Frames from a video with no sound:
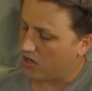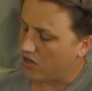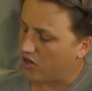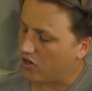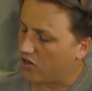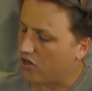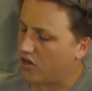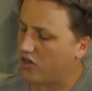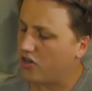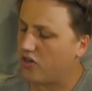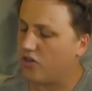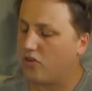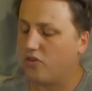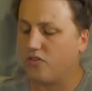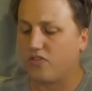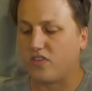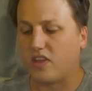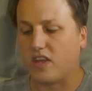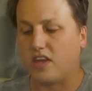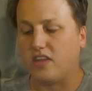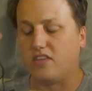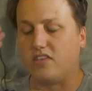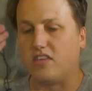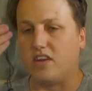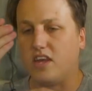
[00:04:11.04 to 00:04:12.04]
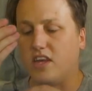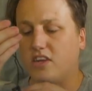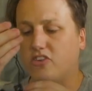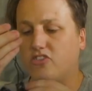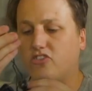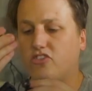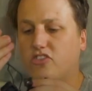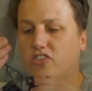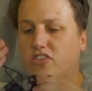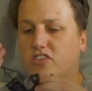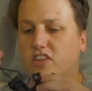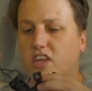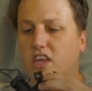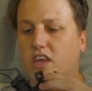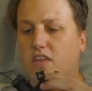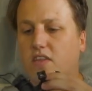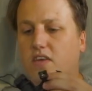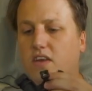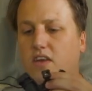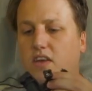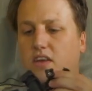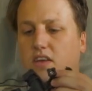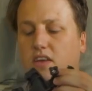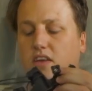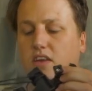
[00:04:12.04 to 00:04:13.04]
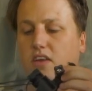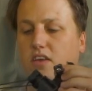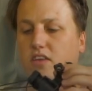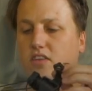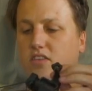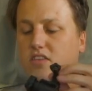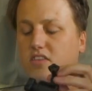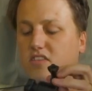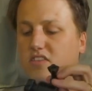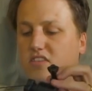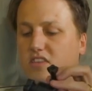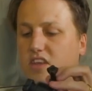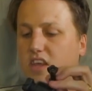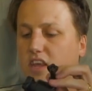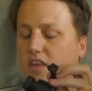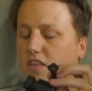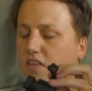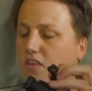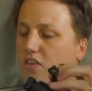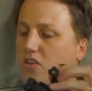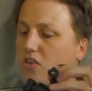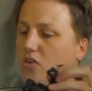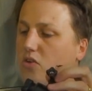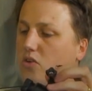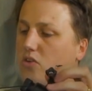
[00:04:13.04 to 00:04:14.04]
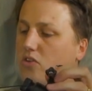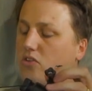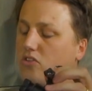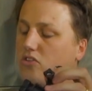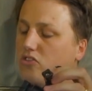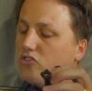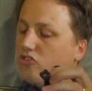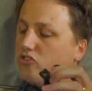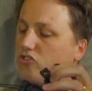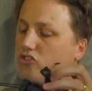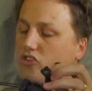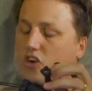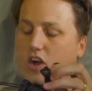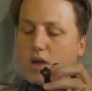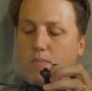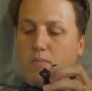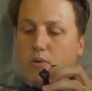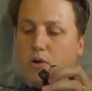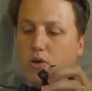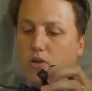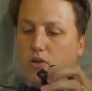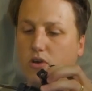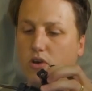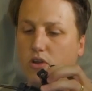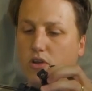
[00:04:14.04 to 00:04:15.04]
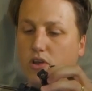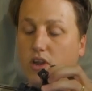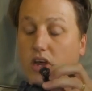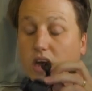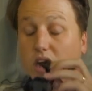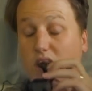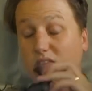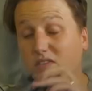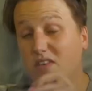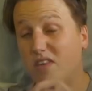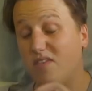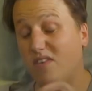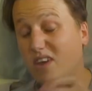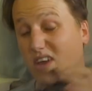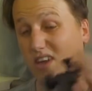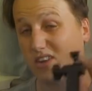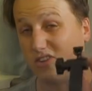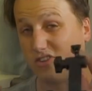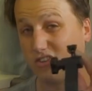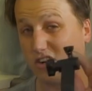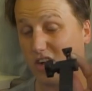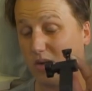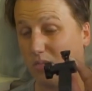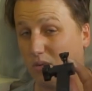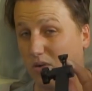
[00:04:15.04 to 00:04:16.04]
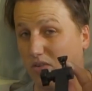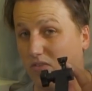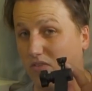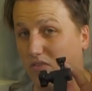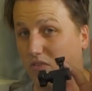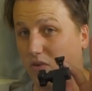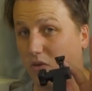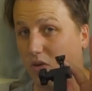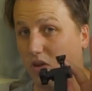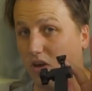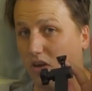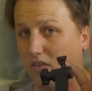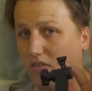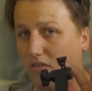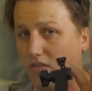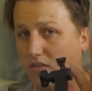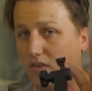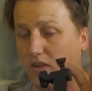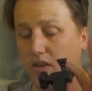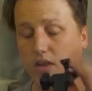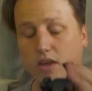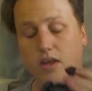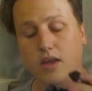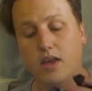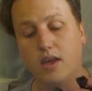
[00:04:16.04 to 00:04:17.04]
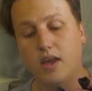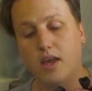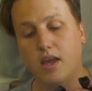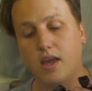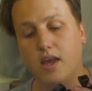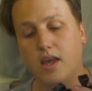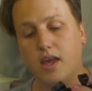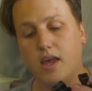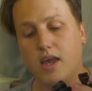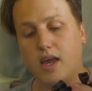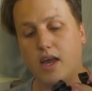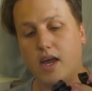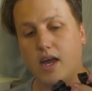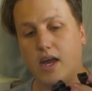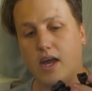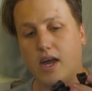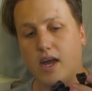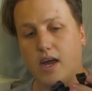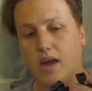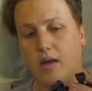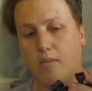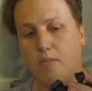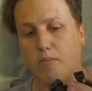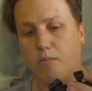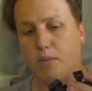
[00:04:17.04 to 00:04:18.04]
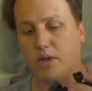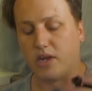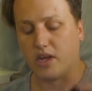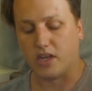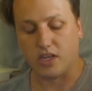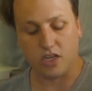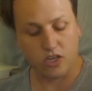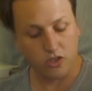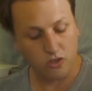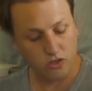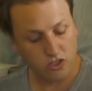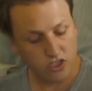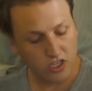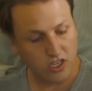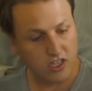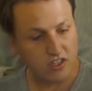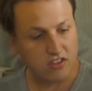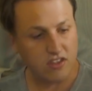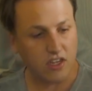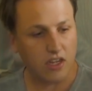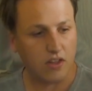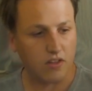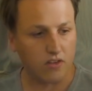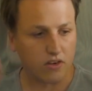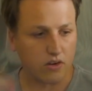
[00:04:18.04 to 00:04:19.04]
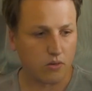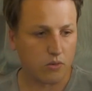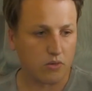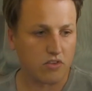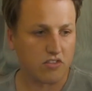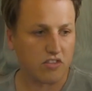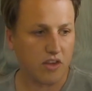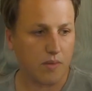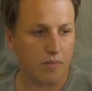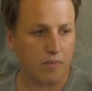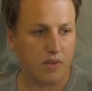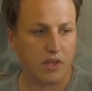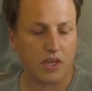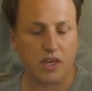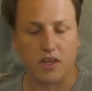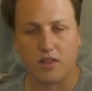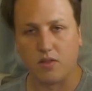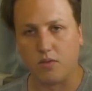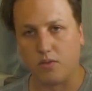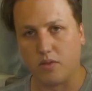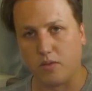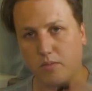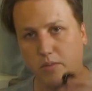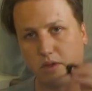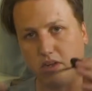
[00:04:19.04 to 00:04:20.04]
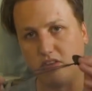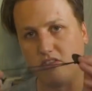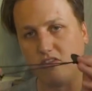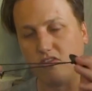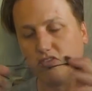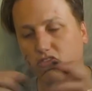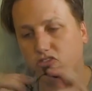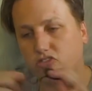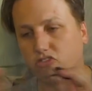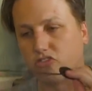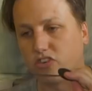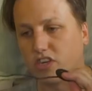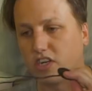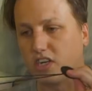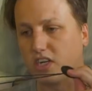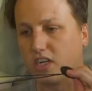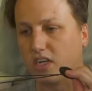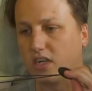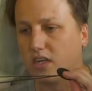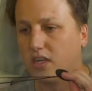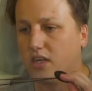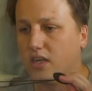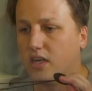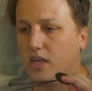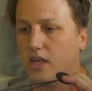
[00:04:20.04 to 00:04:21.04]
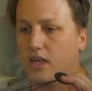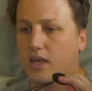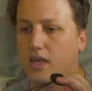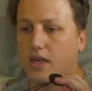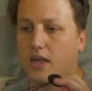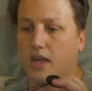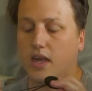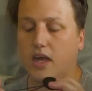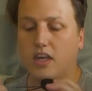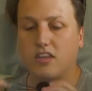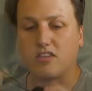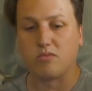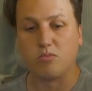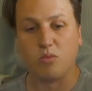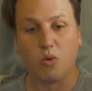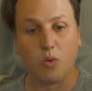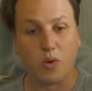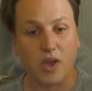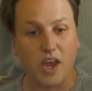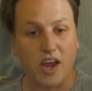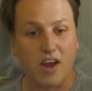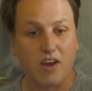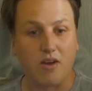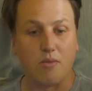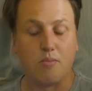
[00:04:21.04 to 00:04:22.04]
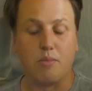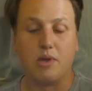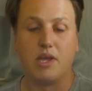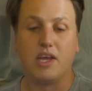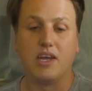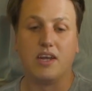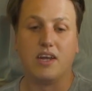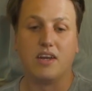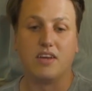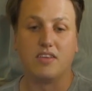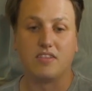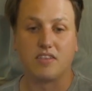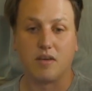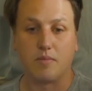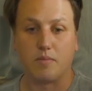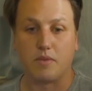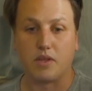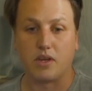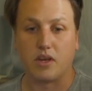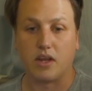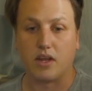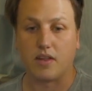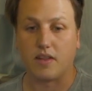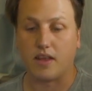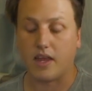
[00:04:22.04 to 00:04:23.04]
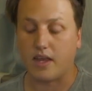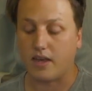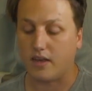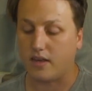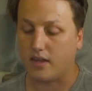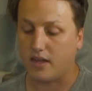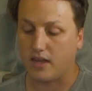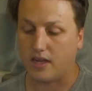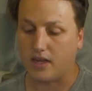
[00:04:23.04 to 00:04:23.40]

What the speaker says: you can use that as an extra tether to tether your tripod on. Now I've never had a tripod fall off, but I usually tether it with something, either with a piece of string, a small carabiner, something like that.